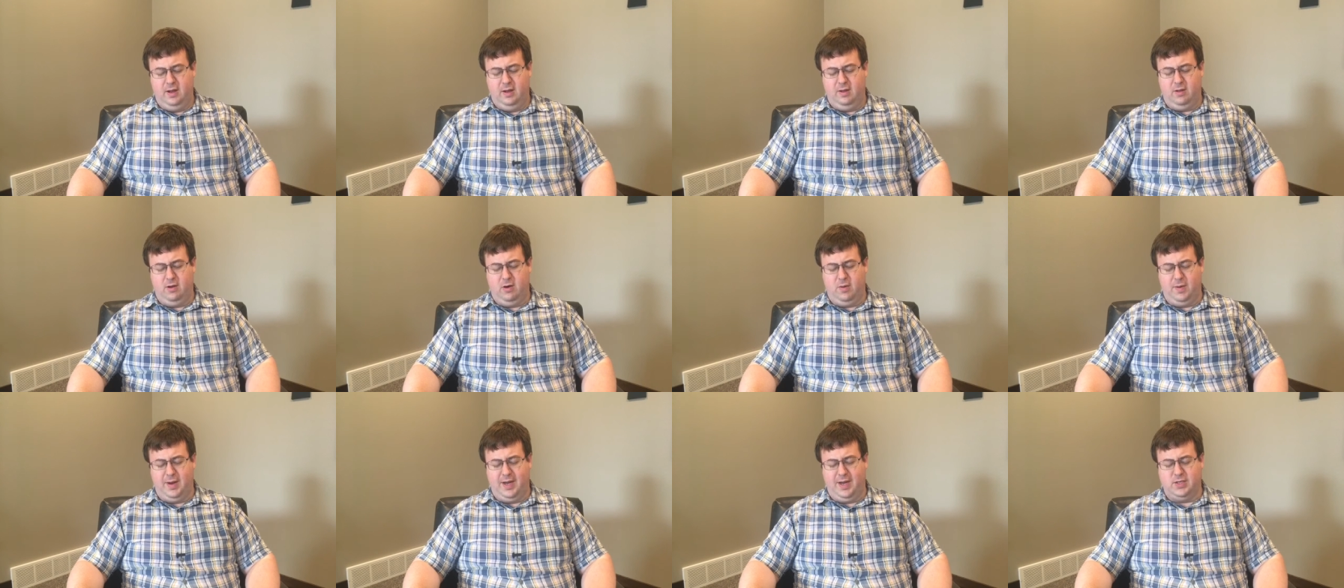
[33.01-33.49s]

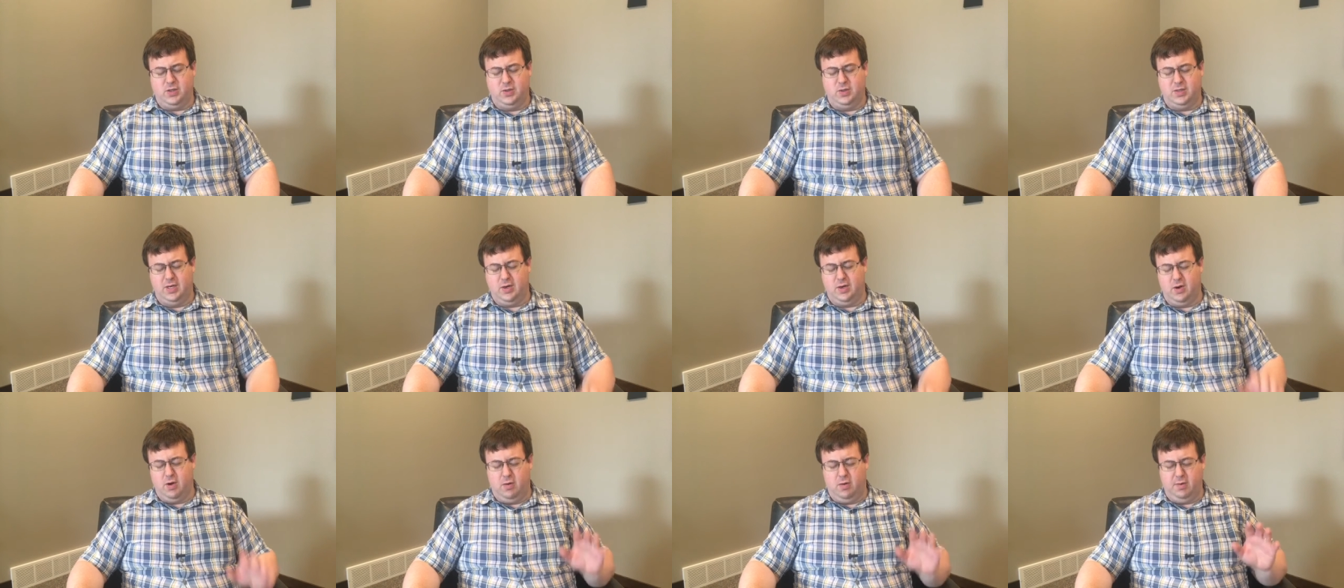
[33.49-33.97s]
Lord, we ask you to
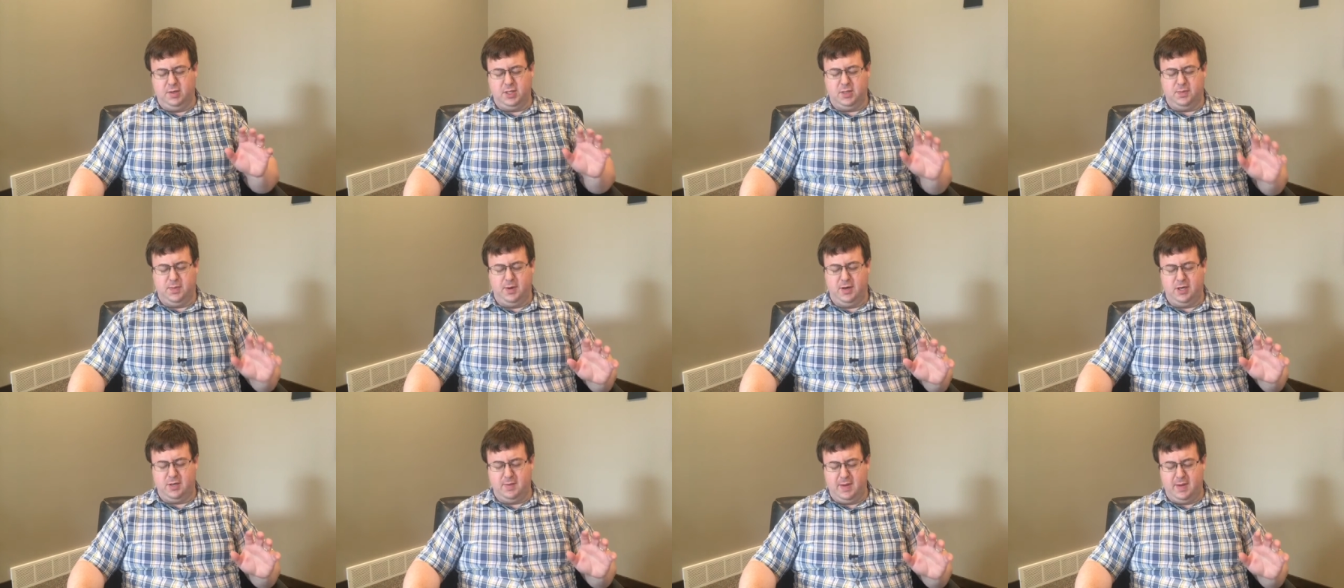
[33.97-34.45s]
send your Holy
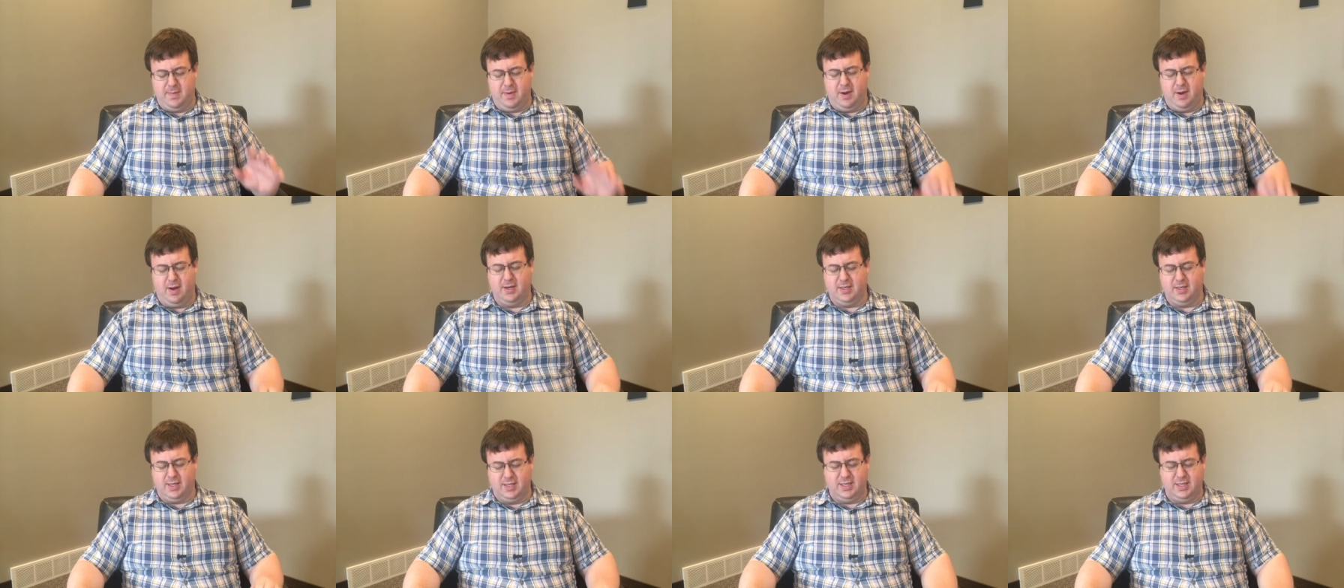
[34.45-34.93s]
Spirit to be
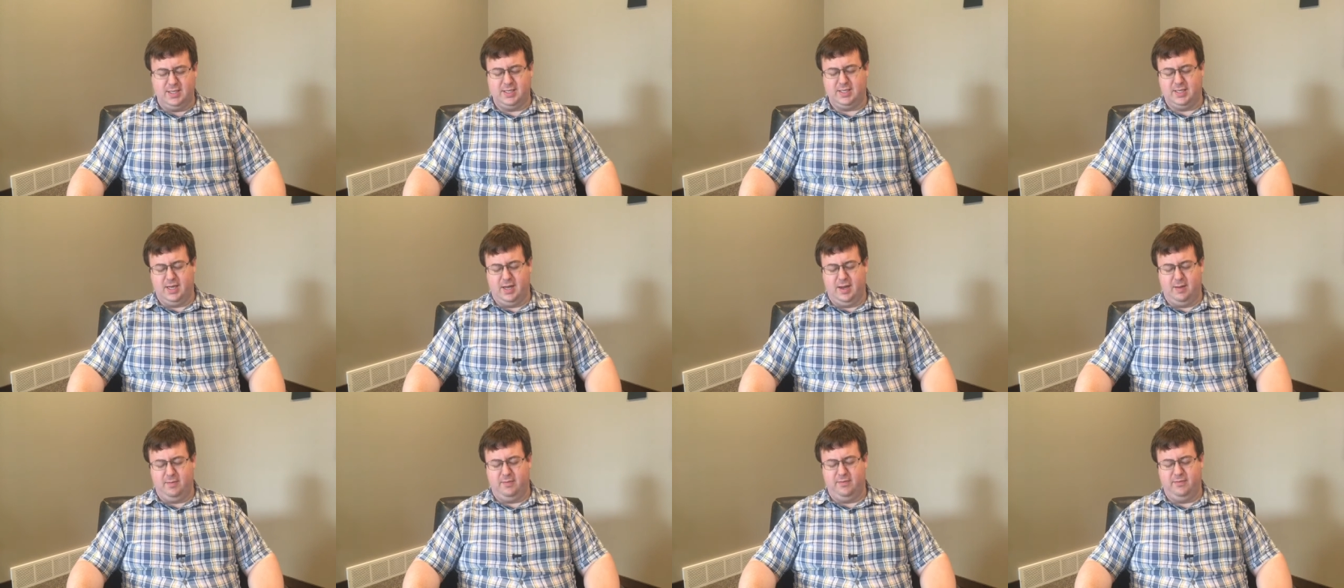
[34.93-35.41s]
upon us at this
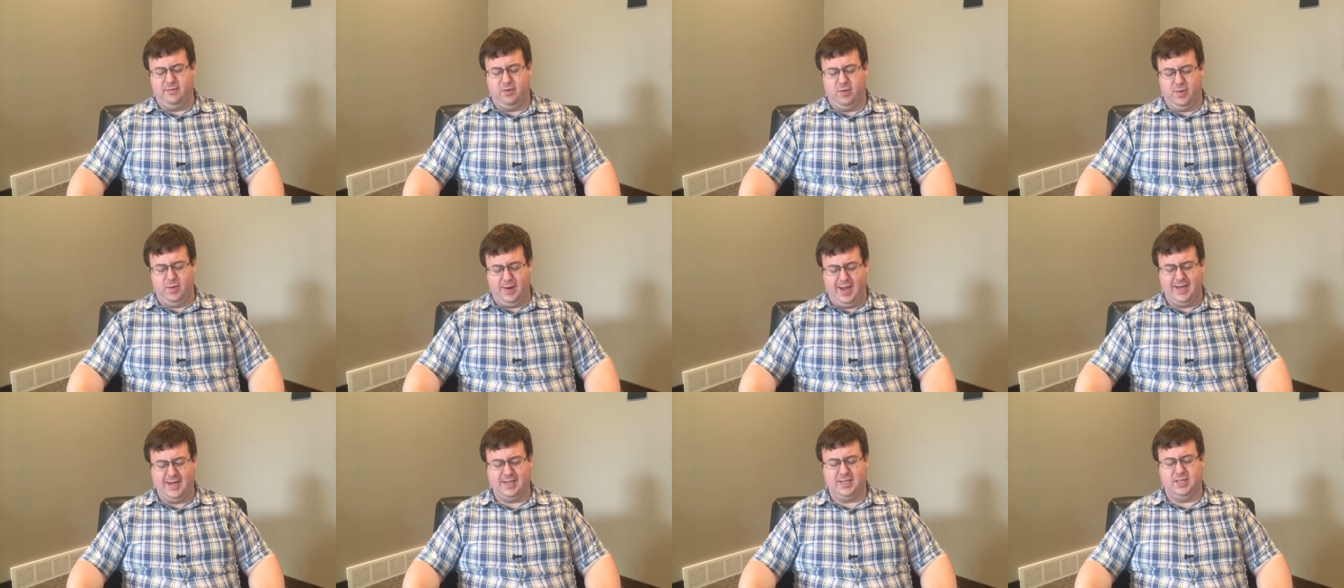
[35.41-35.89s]
time, for
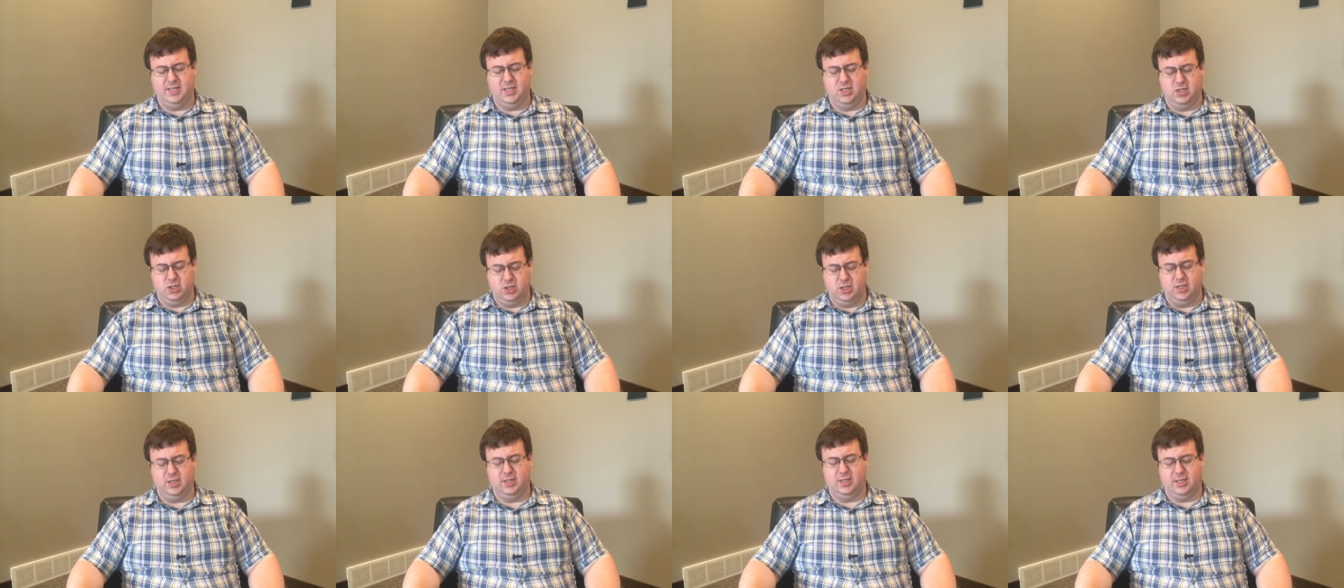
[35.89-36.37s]
we ask this in
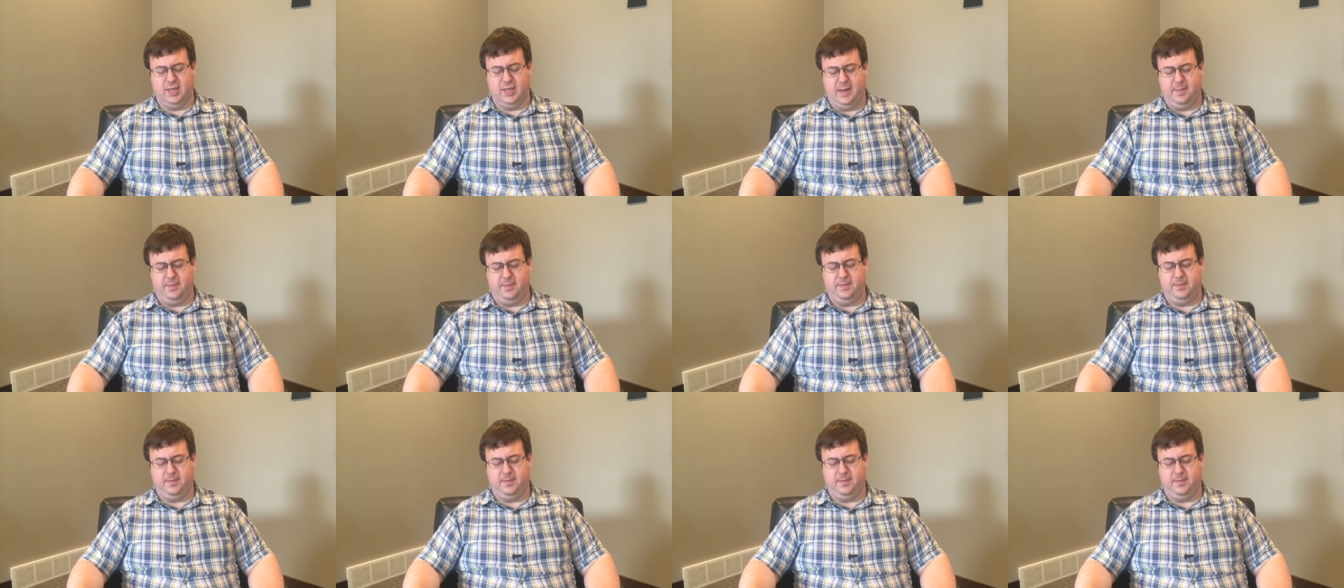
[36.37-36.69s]
Jesus' name.